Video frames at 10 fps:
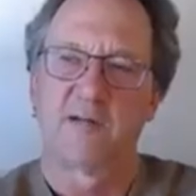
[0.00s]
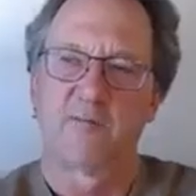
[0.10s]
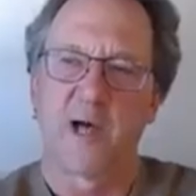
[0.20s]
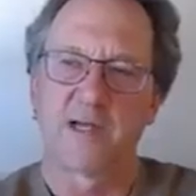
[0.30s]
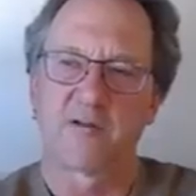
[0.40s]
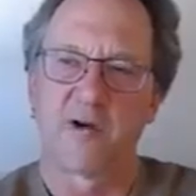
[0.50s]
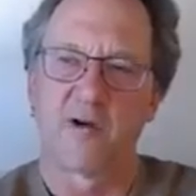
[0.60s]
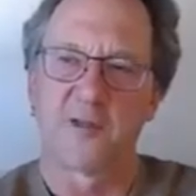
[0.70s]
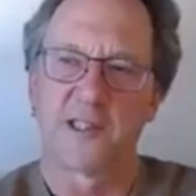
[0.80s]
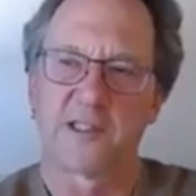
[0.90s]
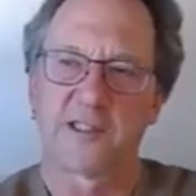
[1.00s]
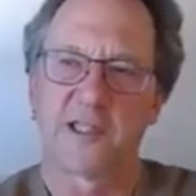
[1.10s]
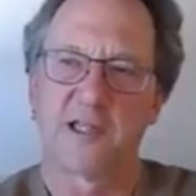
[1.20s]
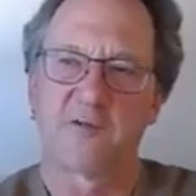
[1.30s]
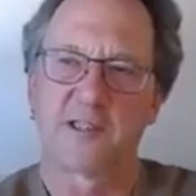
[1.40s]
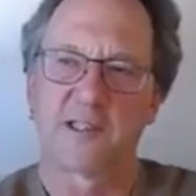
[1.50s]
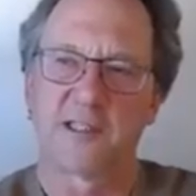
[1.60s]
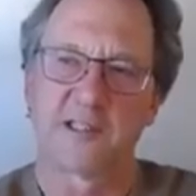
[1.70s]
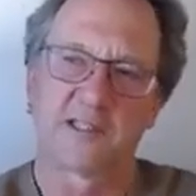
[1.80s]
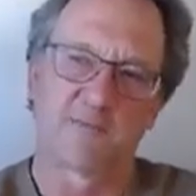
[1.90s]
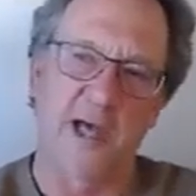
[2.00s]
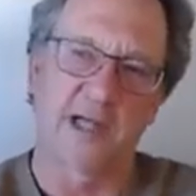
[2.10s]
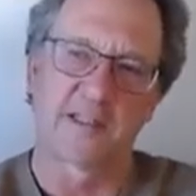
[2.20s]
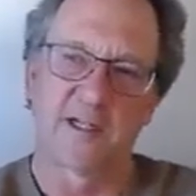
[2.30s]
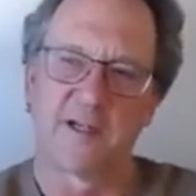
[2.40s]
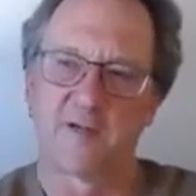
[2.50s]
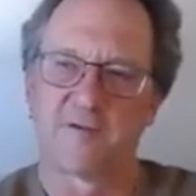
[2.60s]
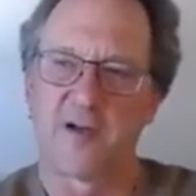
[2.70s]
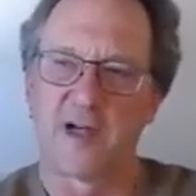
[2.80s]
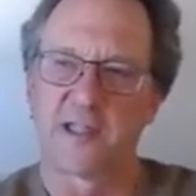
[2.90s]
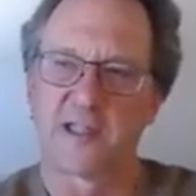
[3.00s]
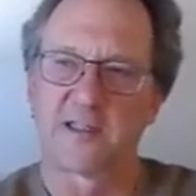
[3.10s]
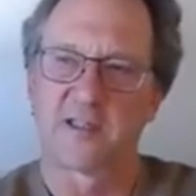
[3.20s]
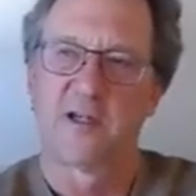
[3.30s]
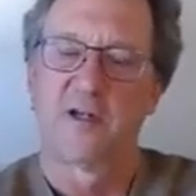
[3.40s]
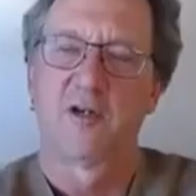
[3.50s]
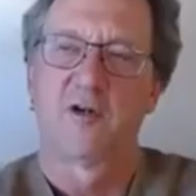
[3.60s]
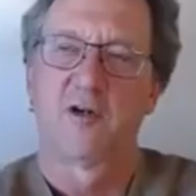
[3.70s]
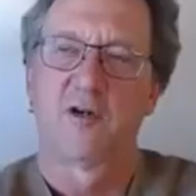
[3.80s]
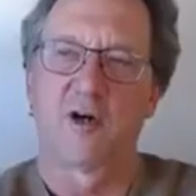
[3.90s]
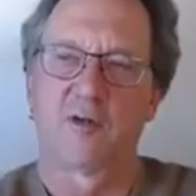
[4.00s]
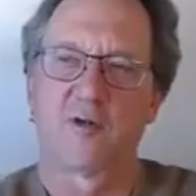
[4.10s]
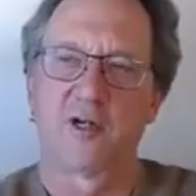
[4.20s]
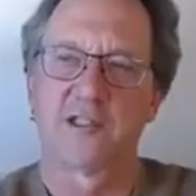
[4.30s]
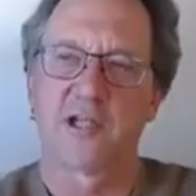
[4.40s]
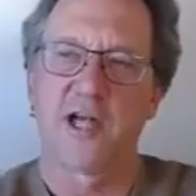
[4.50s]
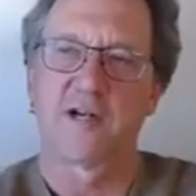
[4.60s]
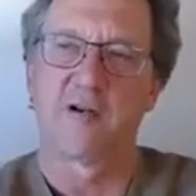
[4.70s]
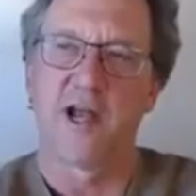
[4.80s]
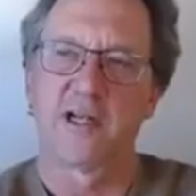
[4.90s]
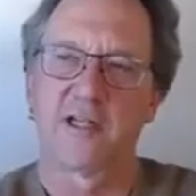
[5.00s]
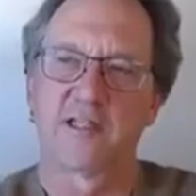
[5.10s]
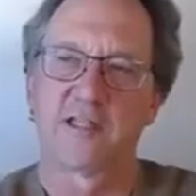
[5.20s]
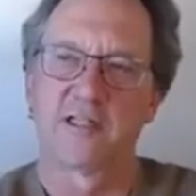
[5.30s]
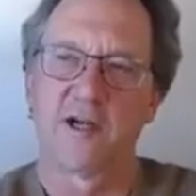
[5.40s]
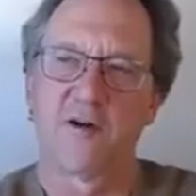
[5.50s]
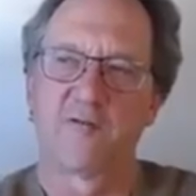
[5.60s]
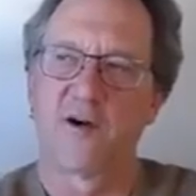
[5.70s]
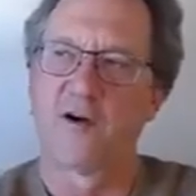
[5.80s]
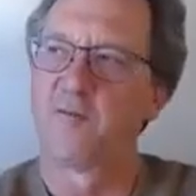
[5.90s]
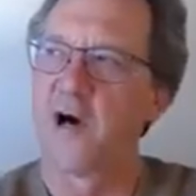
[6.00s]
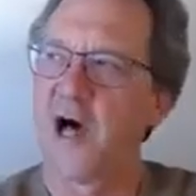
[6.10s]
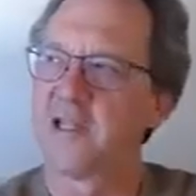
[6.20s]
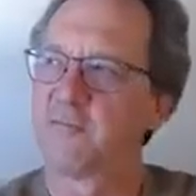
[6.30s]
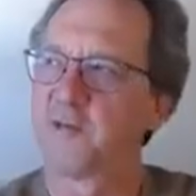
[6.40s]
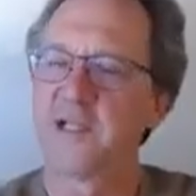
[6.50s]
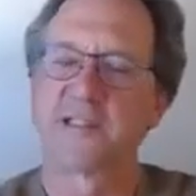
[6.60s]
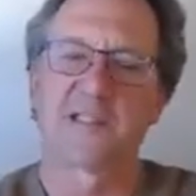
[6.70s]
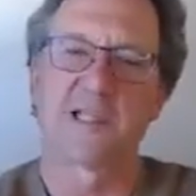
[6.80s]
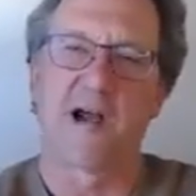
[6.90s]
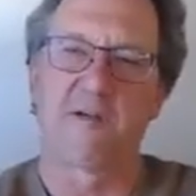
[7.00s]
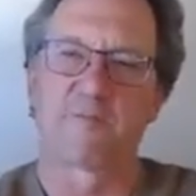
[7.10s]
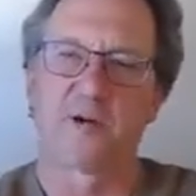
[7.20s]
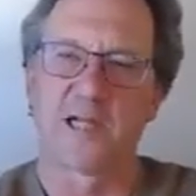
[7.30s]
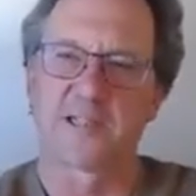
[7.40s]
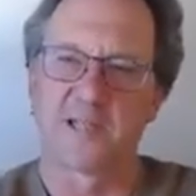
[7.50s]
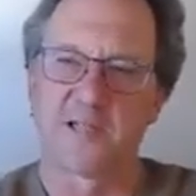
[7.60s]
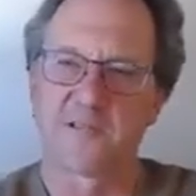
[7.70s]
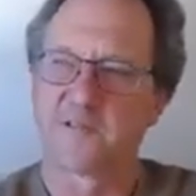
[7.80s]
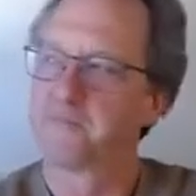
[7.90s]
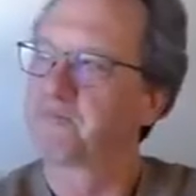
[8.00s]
microbial sequences, bacteria or fungus, or were generated de novo by the PCR process.